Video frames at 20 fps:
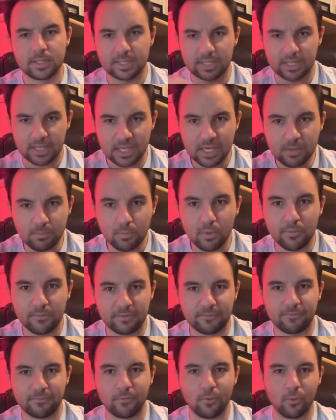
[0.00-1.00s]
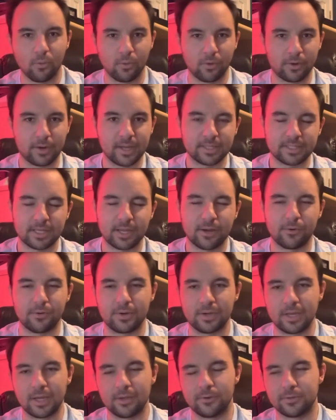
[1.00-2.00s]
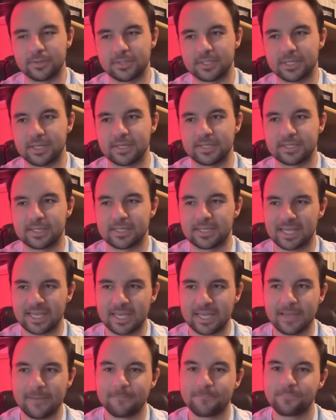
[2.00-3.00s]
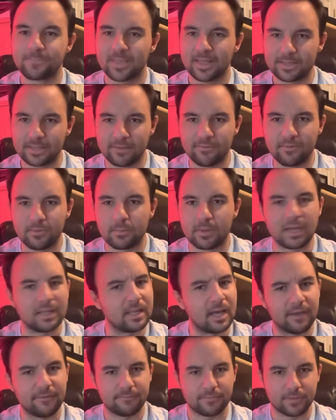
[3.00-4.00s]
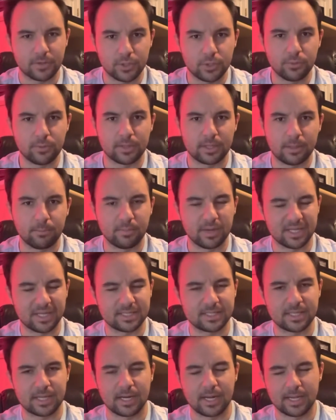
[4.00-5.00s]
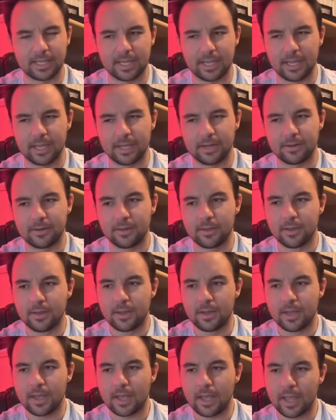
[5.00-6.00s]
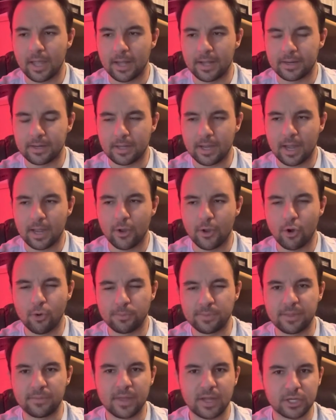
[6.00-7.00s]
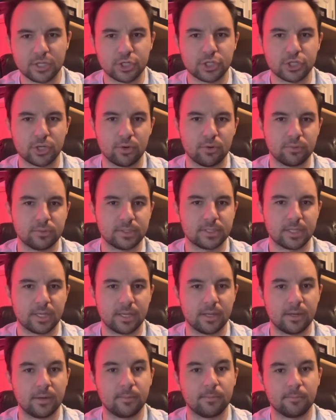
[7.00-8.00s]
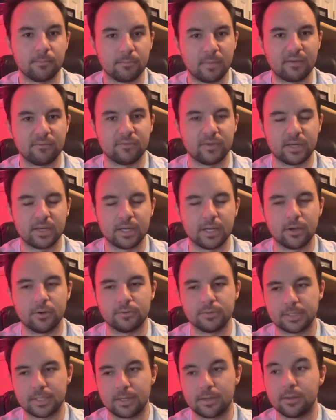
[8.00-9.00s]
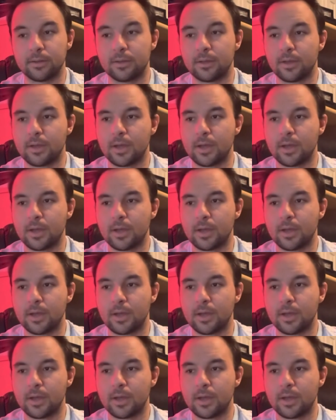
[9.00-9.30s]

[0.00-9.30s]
to keep moving forward, as Eren Yeager says, and to keep living my life and doing the best that I can. And I hope that that shows in my videos. And